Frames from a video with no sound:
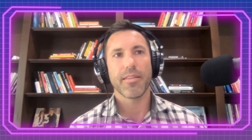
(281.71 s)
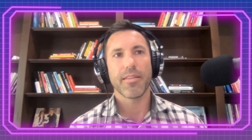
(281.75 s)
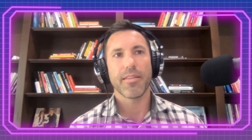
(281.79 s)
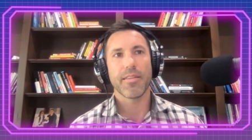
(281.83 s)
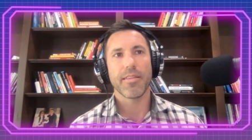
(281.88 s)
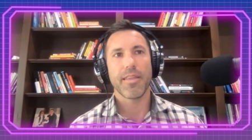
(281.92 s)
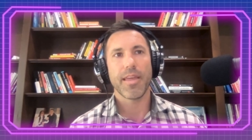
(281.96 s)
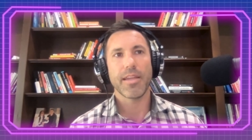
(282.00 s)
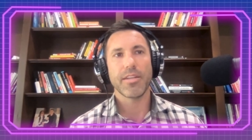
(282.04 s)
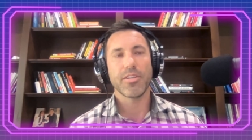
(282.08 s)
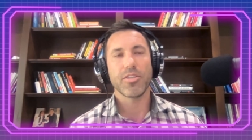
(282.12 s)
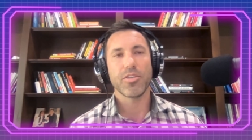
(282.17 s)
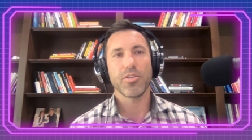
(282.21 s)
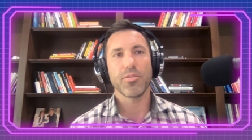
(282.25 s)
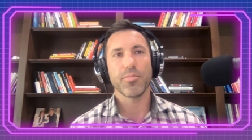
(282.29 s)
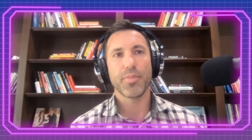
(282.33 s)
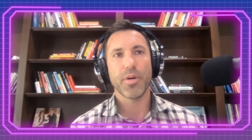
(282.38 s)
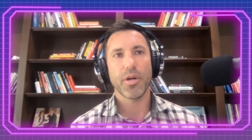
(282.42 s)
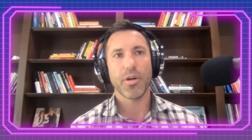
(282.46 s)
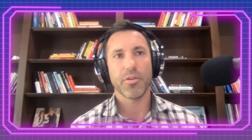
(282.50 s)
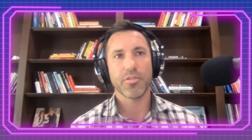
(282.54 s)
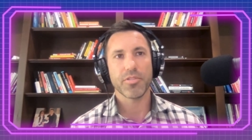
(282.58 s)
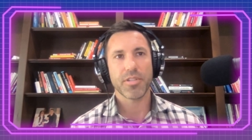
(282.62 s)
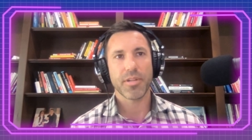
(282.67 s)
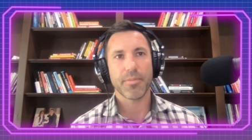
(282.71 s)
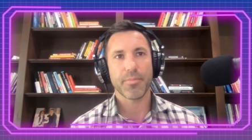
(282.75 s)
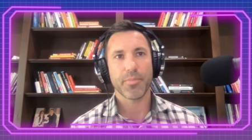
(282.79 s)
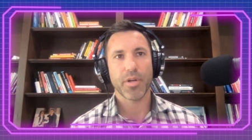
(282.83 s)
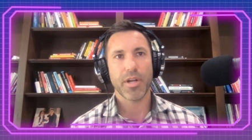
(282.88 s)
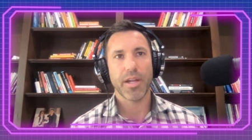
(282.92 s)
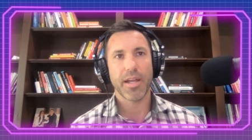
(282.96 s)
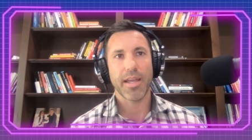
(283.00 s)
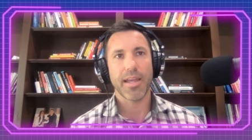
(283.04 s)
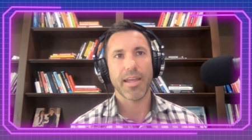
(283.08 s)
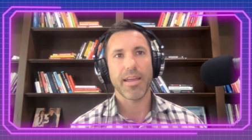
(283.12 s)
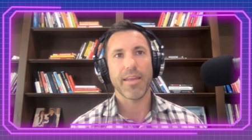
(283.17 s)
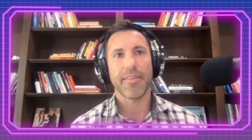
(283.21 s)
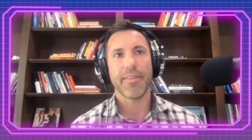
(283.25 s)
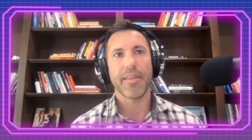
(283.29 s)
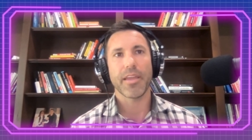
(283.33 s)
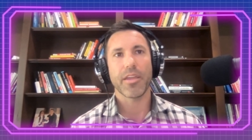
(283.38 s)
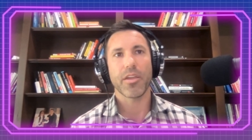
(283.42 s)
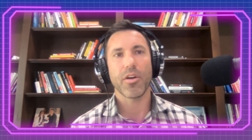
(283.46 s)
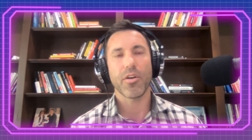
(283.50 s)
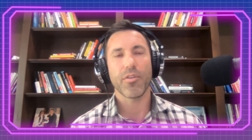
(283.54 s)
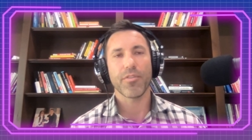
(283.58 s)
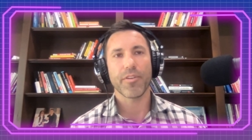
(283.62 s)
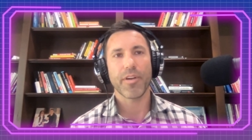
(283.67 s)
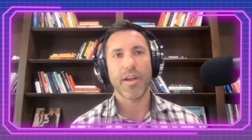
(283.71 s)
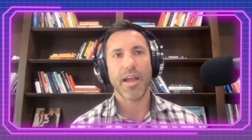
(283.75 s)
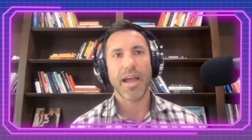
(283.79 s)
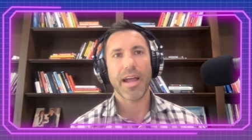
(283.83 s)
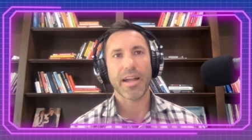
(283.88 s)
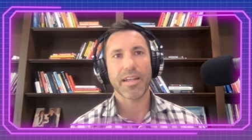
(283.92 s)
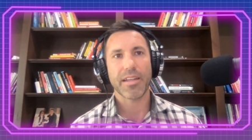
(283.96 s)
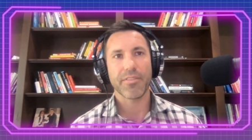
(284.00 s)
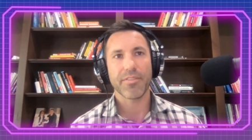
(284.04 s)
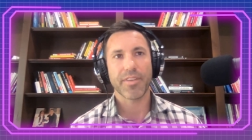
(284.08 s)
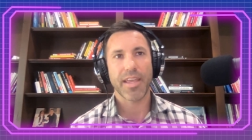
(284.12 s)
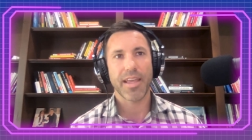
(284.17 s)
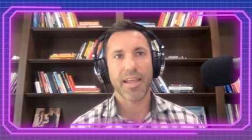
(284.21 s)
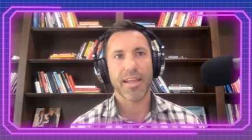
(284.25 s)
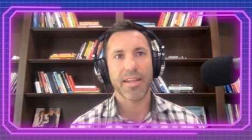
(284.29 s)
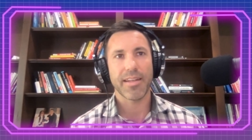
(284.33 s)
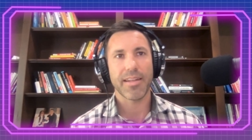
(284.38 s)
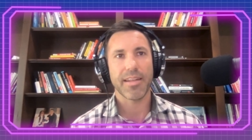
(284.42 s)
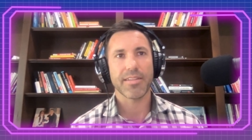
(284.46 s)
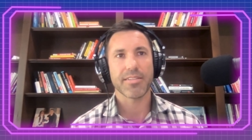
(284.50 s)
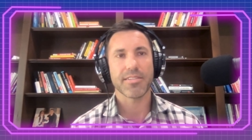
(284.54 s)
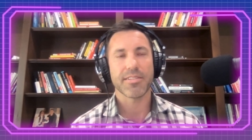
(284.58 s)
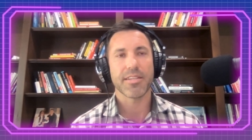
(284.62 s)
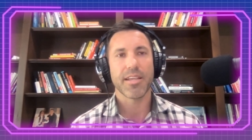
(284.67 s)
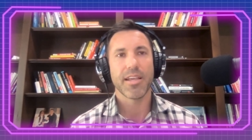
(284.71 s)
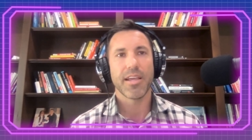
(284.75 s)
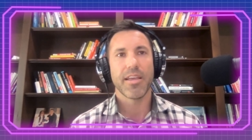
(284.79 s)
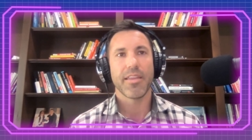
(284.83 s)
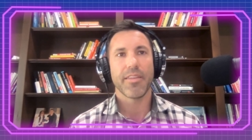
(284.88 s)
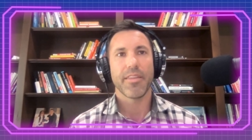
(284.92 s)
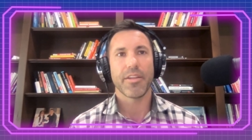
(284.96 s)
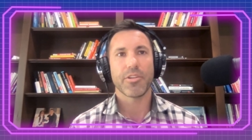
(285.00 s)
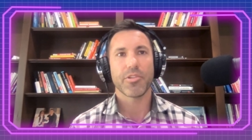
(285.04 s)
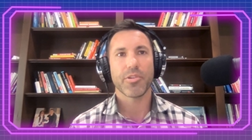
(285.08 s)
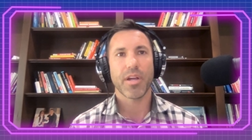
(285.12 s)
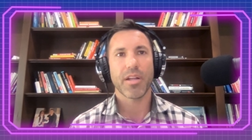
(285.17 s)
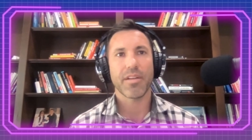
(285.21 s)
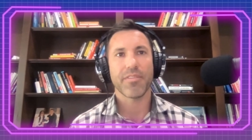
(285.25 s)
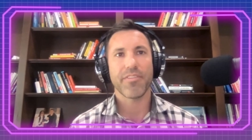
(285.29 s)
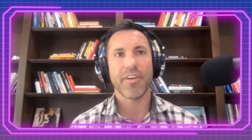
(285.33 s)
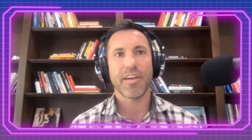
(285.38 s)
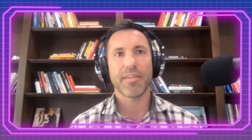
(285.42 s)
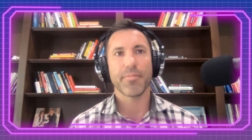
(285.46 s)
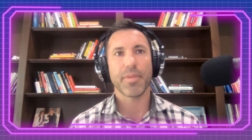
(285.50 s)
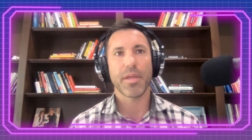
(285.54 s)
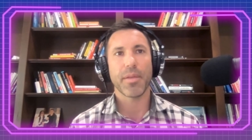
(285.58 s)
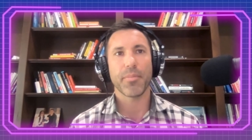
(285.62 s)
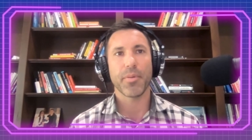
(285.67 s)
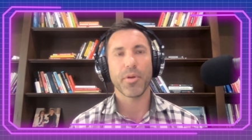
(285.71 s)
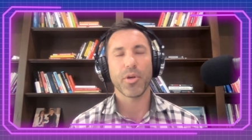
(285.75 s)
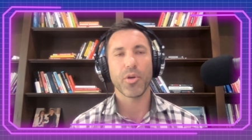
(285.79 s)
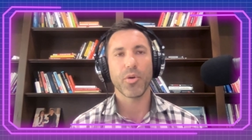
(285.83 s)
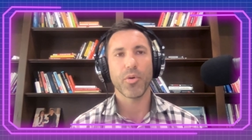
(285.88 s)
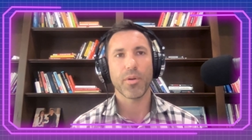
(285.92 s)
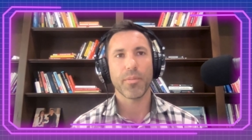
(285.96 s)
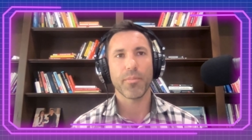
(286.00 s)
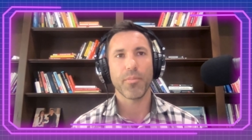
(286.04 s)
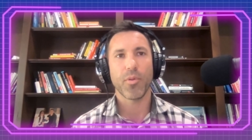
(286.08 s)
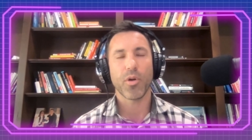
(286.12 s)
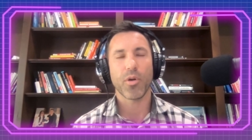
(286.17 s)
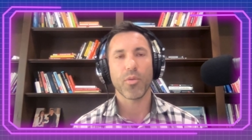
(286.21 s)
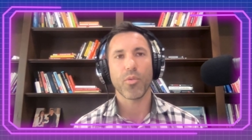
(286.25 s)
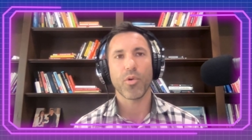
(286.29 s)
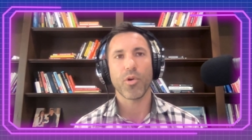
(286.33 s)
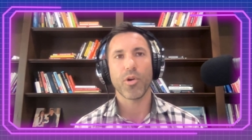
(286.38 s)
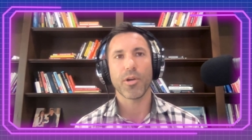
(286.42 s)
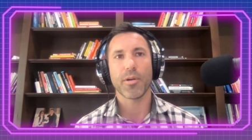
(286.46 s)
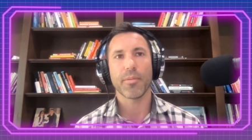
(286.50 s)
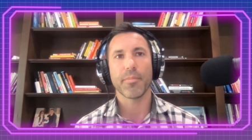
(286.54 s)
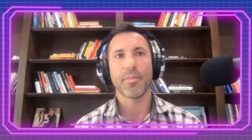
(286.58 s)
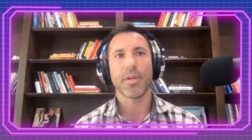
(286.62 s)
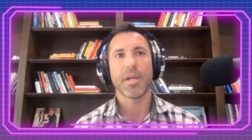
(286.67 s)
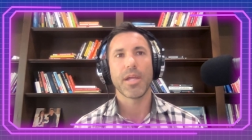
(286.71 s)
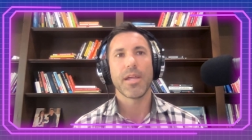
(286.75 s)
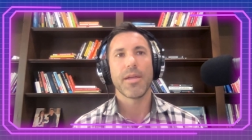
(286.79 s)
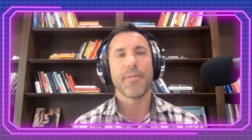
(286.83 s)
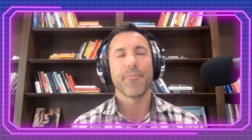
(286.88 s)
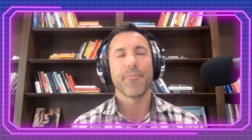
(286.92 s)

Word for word: they do post and pray and they go for active candidates. They try to find people who are more warm